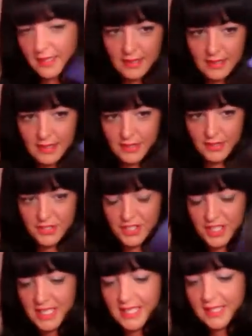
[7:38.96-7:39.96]
little
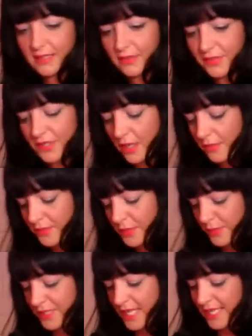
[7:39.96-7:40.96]
sheet on top to
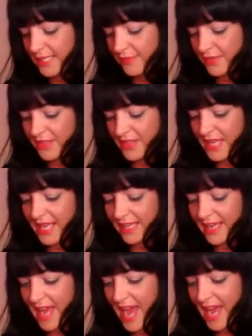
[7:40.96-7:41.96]
protect everything,
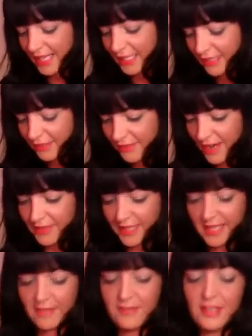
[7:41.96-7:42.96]
and I love how
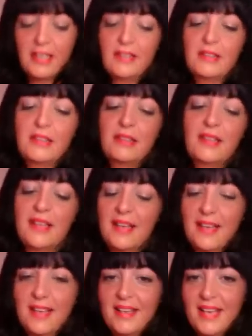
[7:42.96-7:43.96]
they give you little
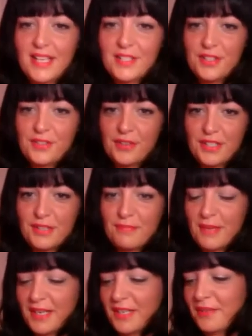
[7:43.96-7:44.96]
instruction
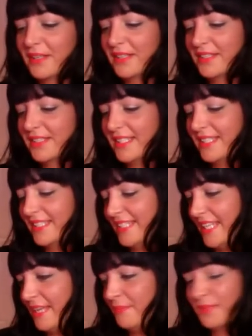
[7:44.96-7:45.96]
manuals and
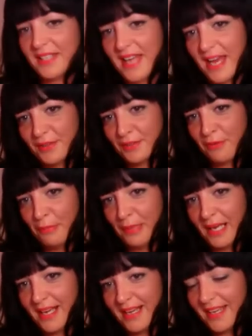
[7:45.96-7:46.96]
tips on how to
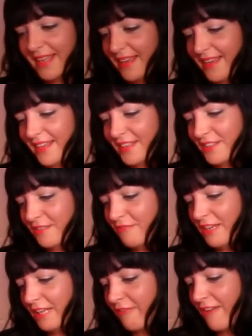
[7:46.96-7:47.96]
apply. It's
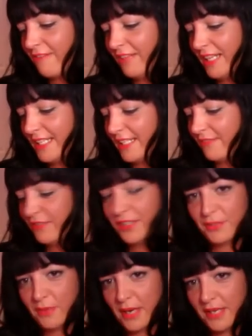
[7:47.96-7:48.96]
really great, really different
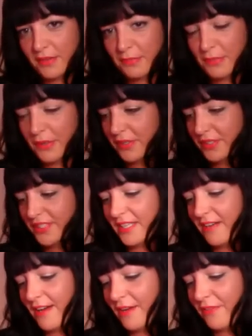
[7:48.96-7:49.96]
to any other products
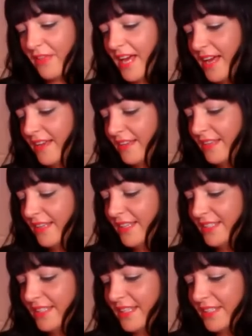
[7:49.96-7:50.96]
that are out there,
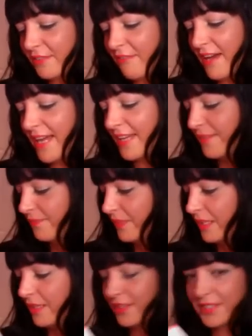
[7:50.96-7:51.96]
so that's great.
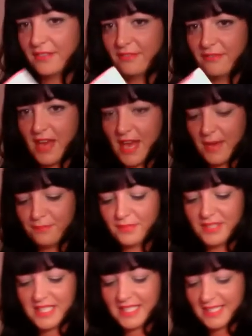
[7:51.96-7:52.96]
Lots of
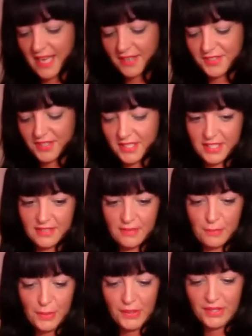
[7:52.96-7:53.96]
details on each of
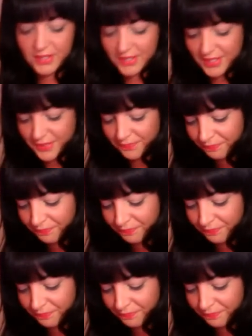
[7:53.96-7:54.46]
the products.